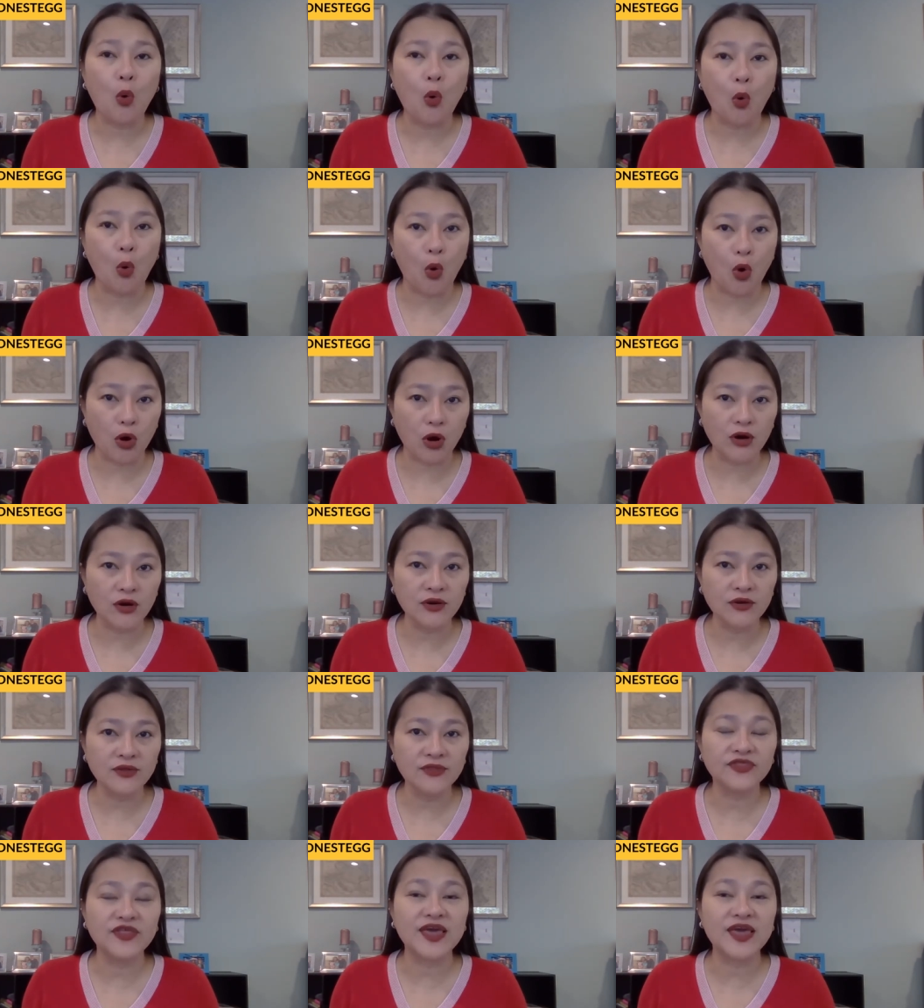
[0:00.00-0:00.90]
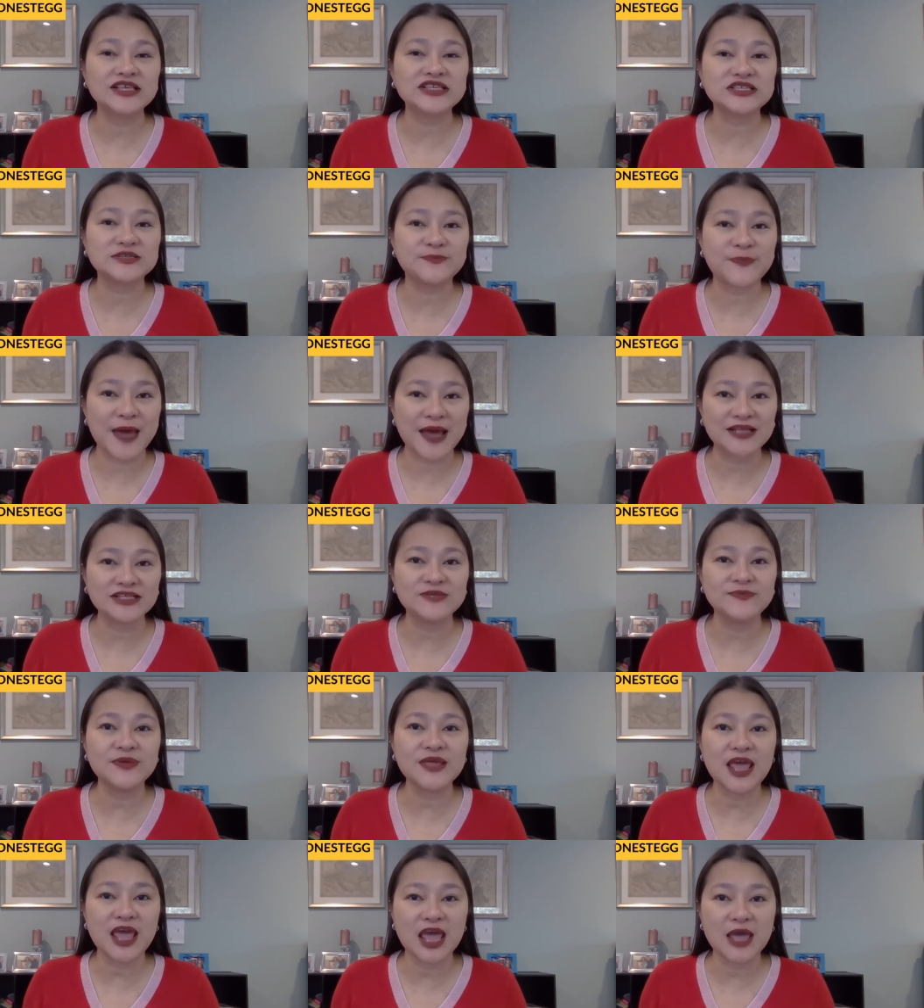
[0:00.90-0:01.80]
or they expect
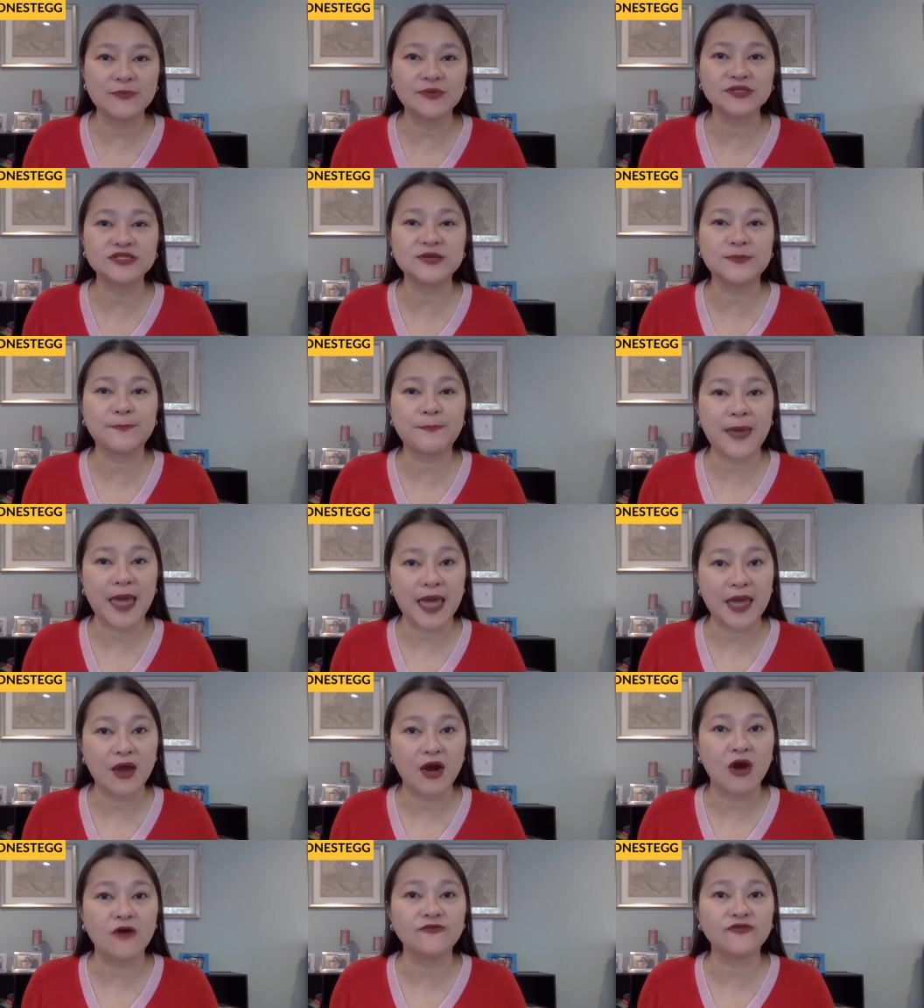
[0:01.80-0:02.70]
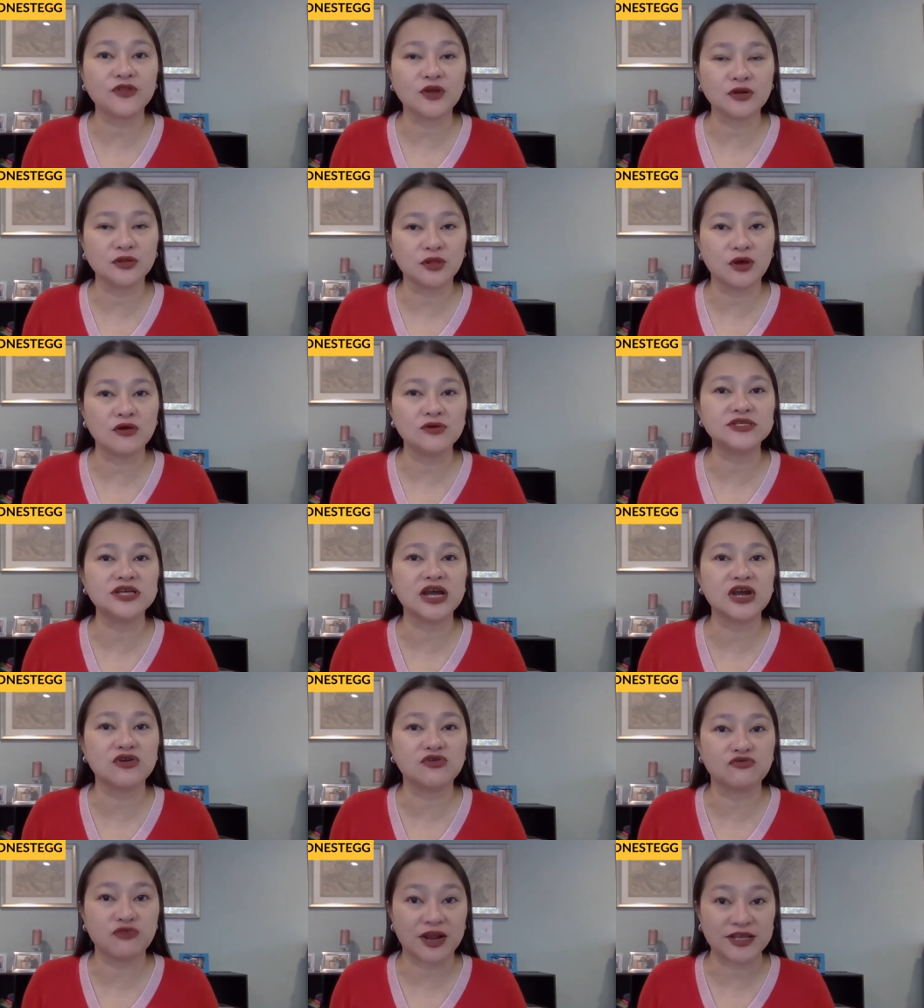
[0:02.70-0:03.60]
to be able to pay off their loans
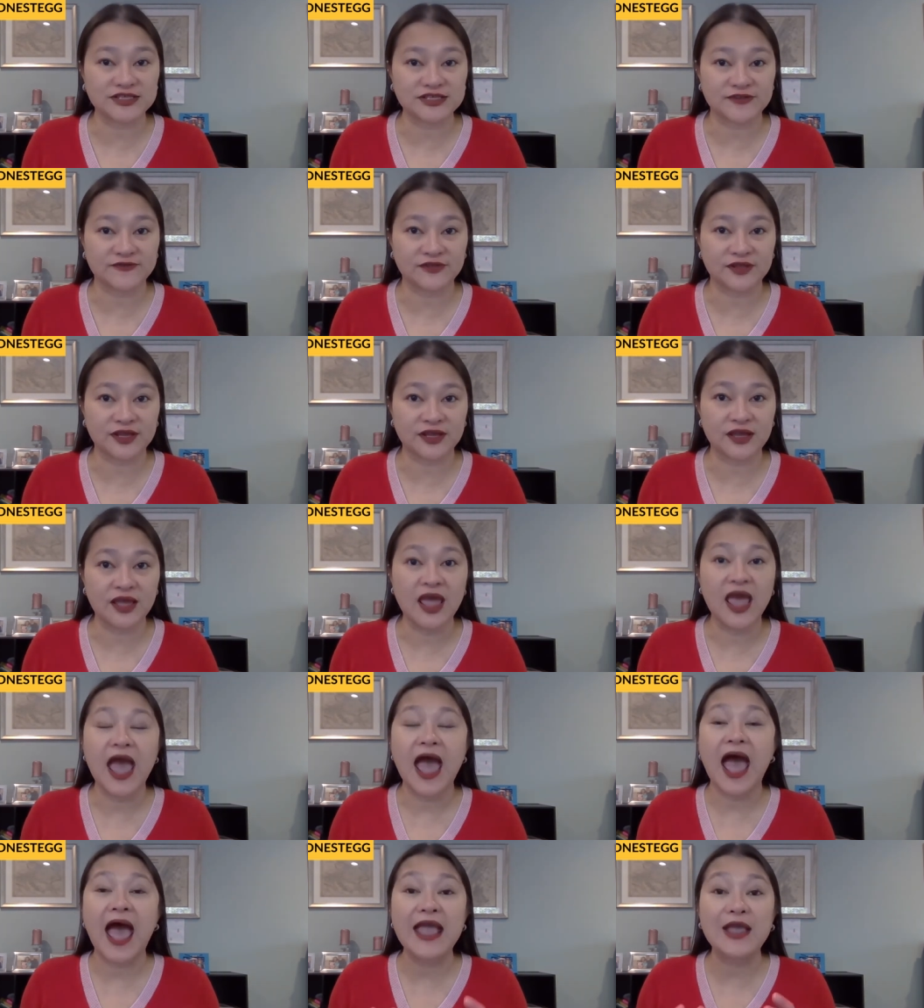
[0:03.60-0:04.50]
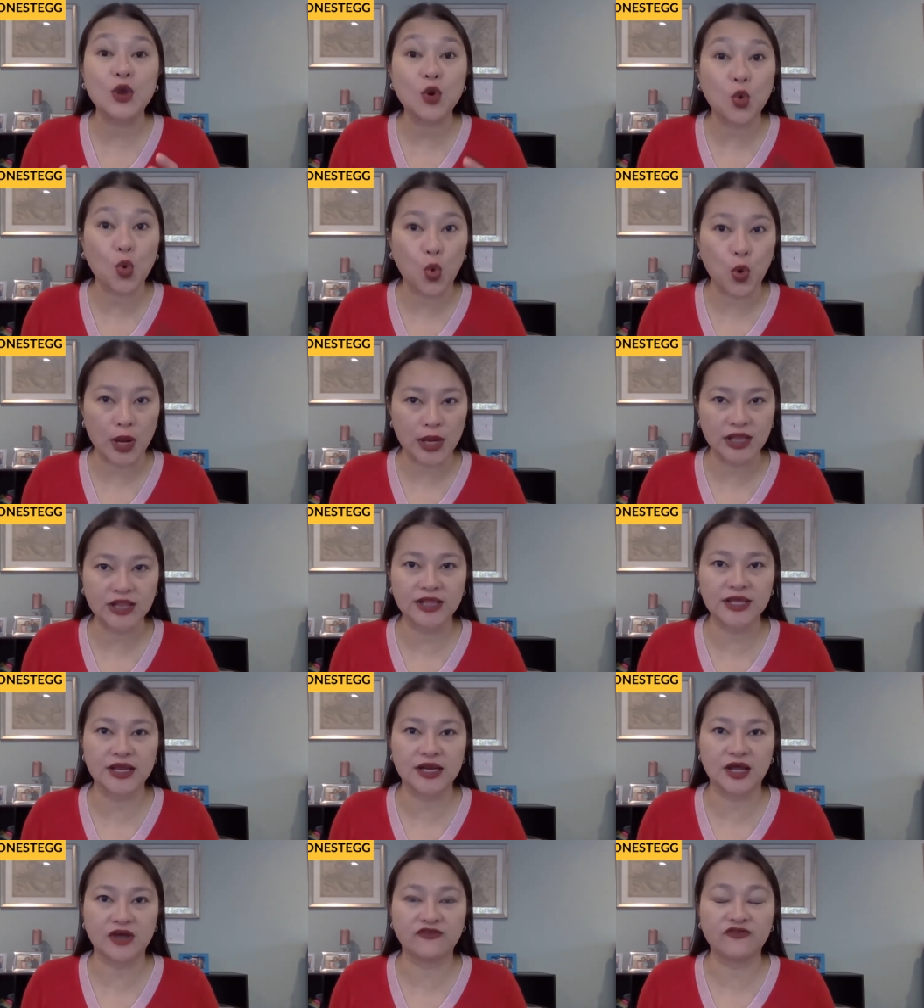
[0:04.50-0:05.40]
aggressively and
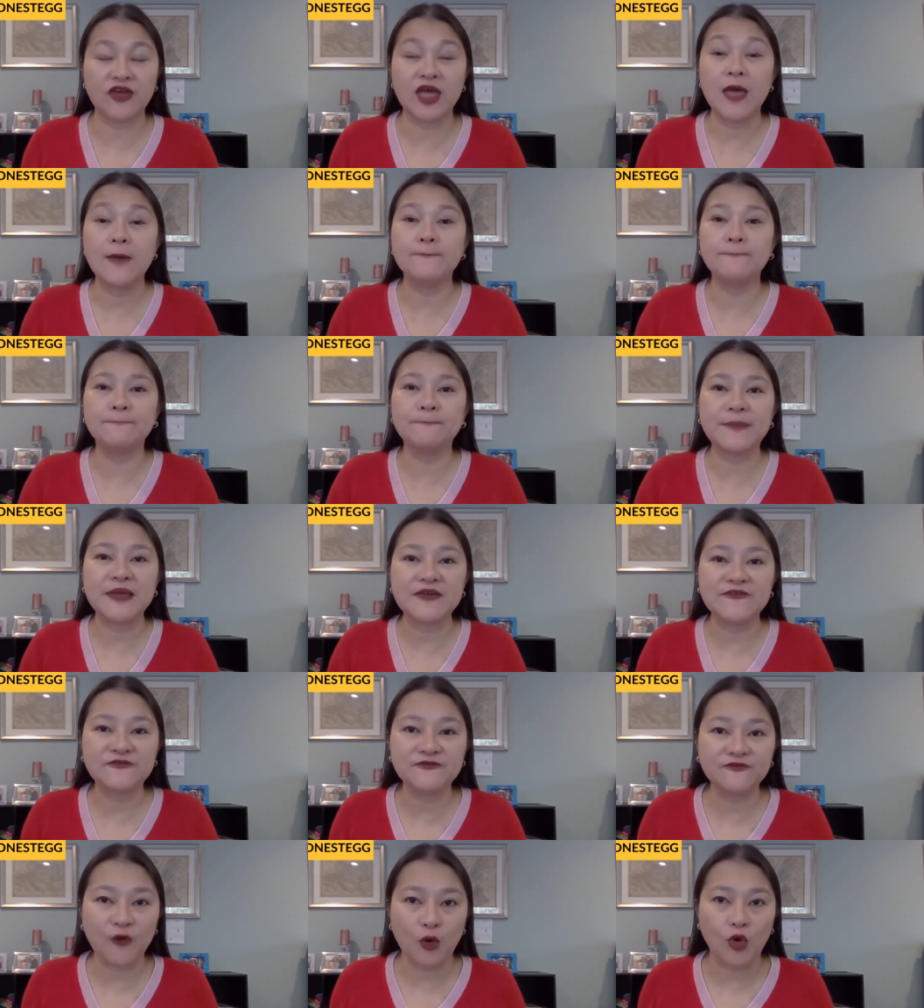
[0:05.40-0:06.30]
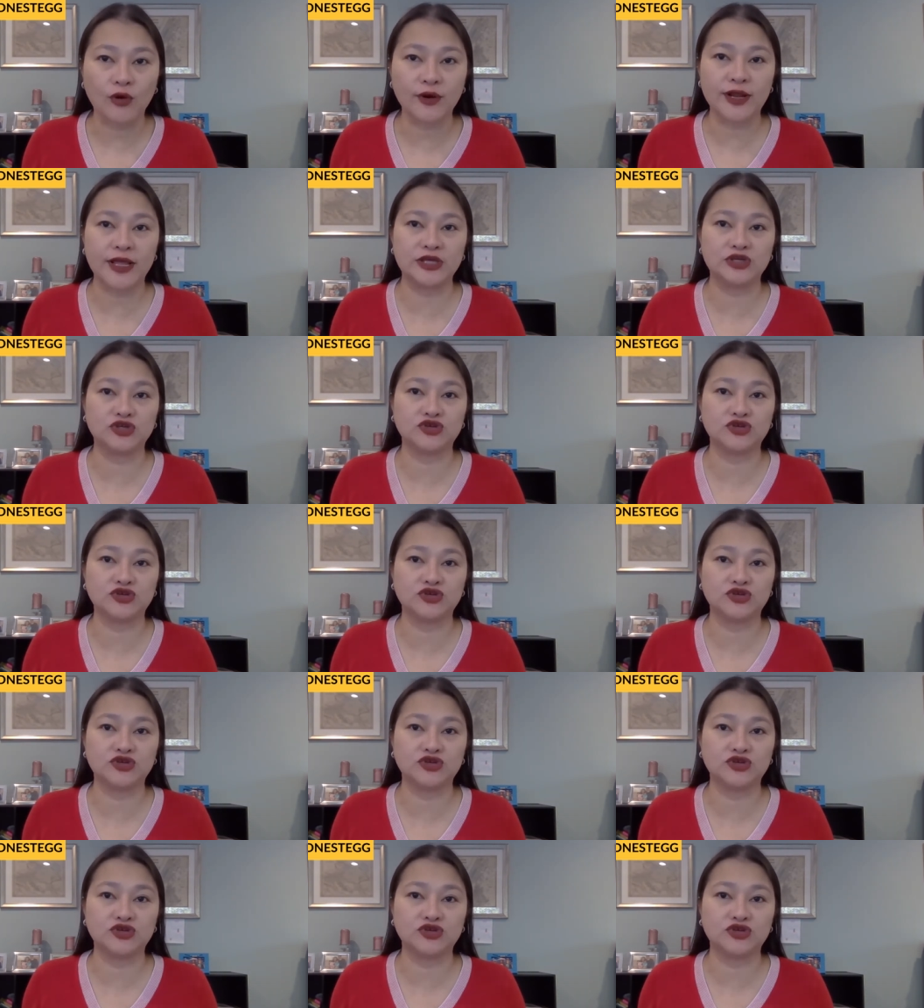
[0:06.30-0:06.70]
quickly enough before